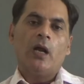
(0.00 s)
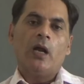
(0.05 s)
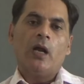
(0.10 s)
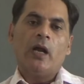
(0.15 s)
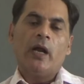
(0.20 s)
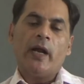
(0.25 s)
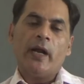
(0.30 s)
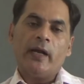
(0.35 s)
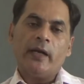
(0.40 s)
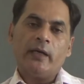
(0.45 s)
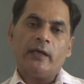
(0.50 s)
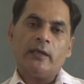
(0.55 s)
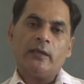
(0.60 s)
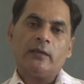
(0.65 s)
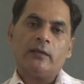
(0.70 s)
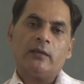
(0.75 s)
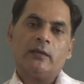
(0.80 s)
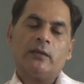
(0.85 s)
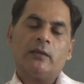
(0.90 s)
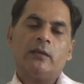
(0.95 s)

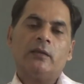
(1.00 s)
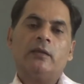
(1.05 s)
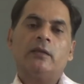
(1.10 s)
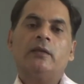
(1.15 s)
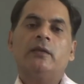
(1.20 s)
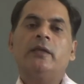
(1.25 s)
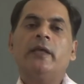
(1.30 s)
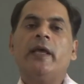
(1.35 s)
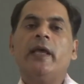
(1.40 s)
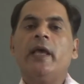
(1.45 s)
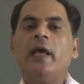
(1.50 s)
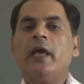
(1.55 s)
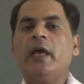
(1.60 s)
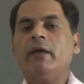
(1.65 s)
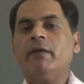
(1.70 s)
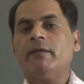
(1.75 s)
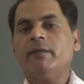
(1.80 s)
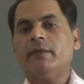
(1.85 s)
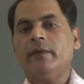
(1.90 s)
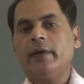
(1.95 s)
and they
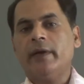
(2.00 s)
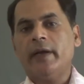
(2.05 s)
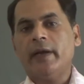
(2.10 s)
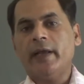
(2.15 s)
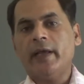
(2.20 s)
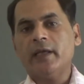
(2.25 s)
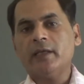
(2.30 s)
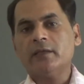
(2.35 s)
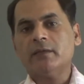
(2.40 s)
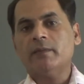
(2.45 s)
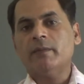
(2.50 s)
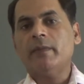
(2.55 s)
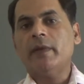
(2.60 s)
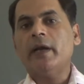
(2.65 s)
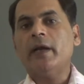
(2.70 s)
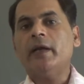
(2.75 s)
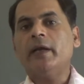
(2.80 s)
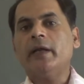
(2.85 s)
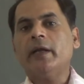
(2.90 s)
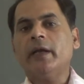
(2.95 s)
have less
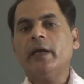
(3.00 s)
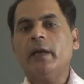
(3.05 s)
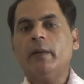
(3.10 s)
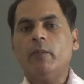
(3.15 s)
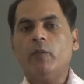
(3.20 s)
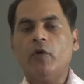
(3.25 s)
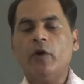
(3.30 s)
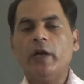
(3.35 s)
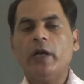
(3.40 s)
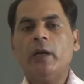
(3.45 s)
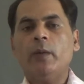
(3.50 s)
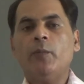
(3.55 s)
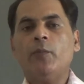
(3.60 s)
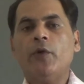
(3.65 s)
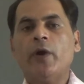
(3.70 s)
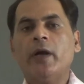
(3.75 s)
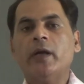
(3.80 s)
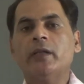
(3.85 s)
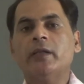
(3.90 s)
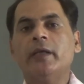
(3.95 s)
melting and boiling
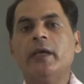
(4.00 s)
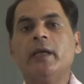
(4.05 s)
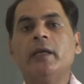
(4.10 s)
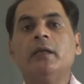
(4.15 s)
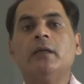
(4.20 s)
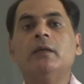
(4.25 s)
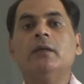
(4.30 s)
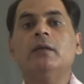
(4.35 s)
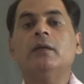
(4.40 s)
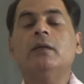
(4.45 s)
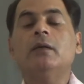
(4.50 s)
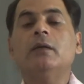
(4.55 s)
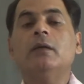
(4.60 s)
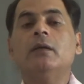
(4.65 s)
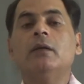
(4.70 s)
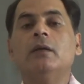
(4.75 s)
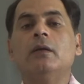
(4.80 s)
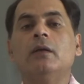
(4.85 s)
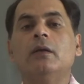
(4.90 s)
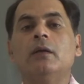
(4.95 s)
point than
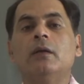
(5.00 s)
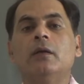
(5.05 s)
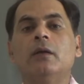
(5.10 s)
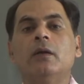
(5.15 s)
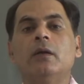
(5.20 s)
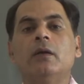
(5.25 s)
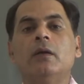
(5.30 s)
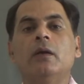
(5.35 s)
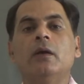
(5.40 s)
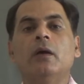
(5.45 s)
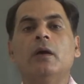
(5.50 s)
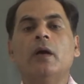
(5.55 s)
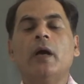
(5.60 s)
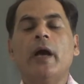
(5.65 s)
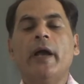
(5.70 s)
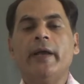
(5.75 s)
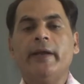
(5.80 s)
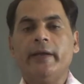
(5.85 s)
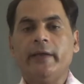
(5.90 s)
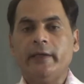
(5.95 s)

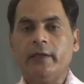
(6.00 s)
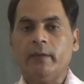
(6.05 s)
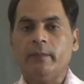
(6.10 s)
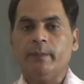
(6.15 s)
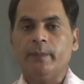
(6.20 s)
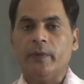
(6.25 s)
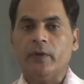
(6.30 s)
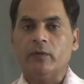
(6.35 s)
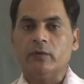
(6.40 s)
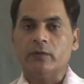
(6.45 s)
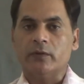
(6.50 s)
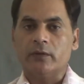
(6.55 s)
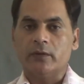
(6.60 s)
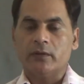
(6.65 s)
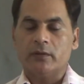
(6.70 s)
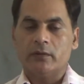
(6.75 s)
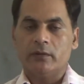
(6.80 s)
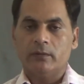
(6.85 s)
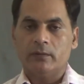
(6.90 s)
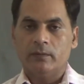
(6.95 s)
ionic
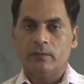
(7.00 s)
compounds.